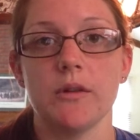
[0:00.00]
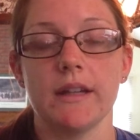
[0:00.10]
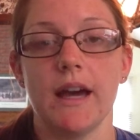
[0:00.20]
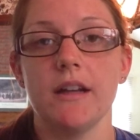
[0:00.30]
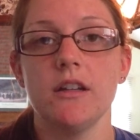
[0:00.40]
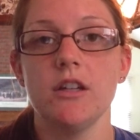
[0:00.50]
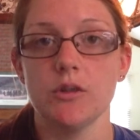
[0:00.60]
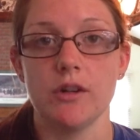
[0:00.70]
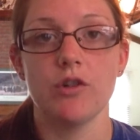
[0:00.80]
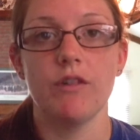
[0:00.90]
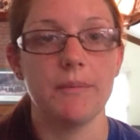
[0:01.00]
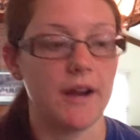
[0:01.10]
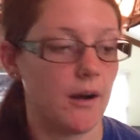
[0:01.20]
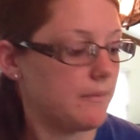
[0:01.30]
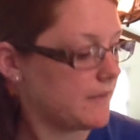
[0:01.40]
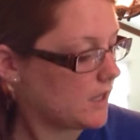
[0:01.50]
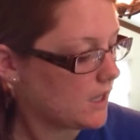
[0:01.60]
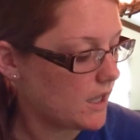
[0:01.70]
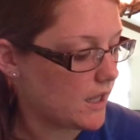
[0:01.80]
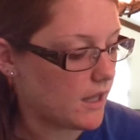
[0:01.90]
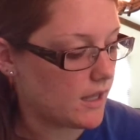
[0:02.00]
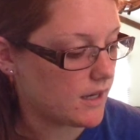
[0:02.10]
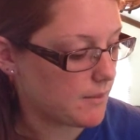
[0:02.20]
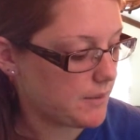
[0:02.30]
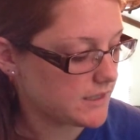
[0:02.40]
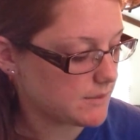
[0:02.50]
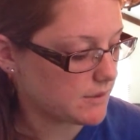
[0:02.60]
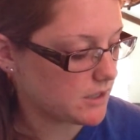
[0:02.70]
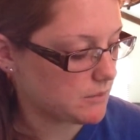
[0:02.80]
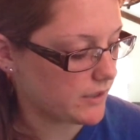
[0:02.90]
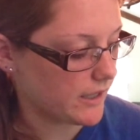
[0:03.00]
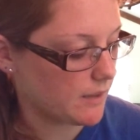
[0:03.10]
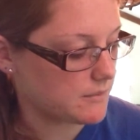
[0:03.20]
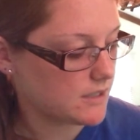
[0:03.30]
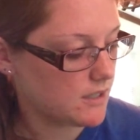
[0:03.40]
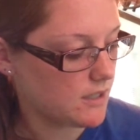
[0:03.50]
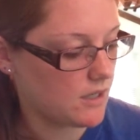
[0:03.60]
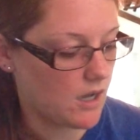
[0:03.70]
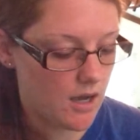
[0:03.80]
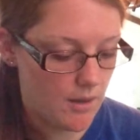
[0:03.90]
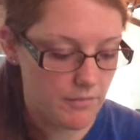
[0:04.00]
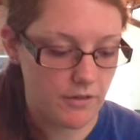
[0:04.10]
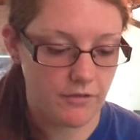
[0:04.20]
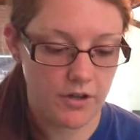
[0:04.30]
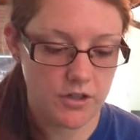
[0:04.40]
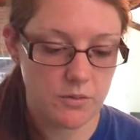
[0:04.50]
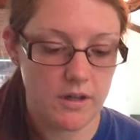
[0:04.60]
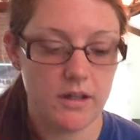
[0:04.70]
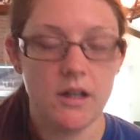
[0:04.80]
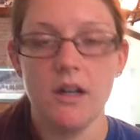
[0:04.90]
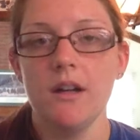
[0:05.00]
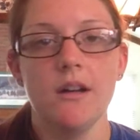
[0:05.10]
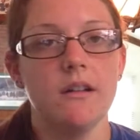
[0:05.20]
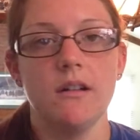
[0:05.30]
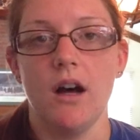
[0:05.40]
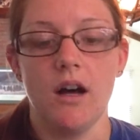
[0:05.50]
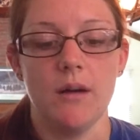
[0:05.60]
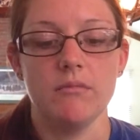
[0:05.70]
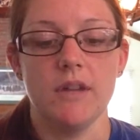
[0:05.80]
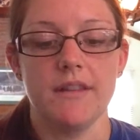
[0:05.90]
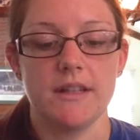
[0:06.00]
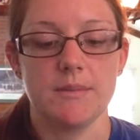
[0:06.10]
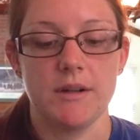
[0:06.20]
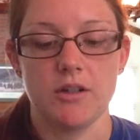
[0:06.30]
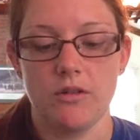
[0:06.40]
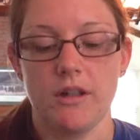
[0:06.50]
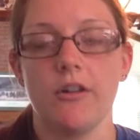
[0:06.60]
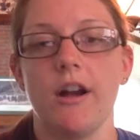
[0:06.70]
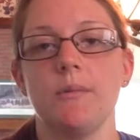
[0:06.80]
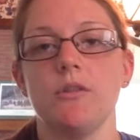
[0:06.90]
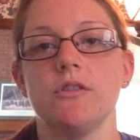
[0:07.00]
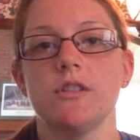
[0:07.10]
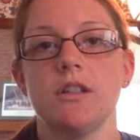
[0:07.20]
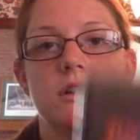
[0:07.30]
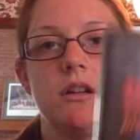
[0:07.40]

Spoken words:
doing that. So I drove up there, and I picked up a couple games. The first one, nothing special, The Incredibles,